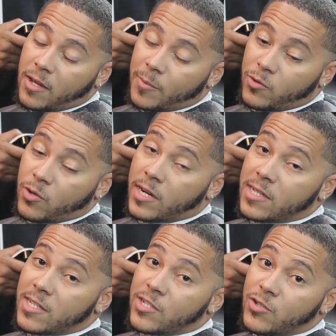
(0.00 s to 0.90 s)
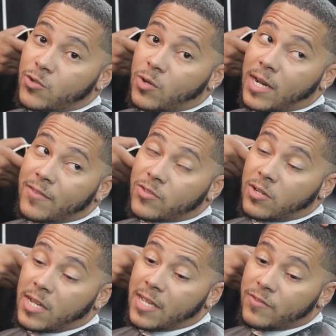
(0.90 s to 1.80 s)
An organisation called Lives
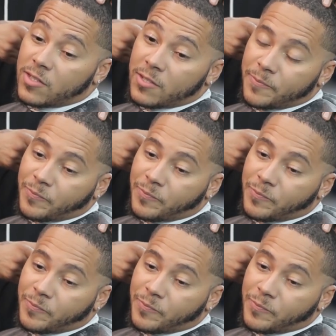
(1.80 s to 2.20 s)
Not Knives.